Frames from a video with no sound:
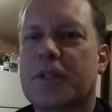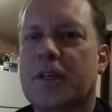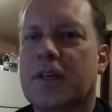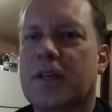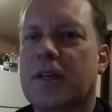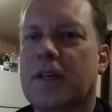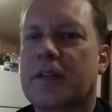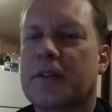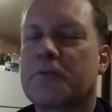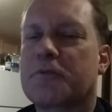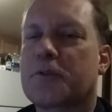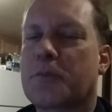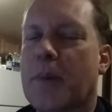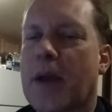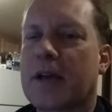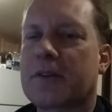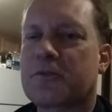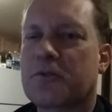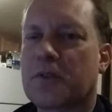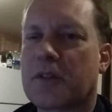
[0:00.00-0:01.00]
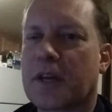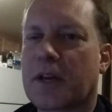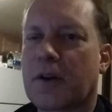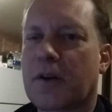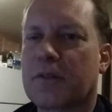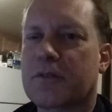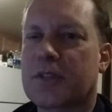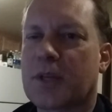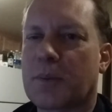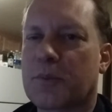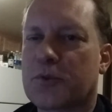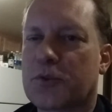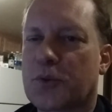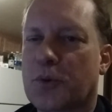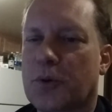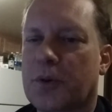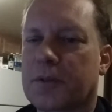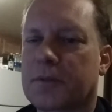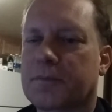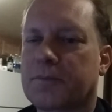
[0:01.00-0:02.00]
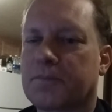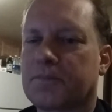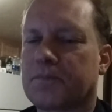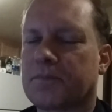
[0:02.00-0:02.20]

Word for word: a master there of some sort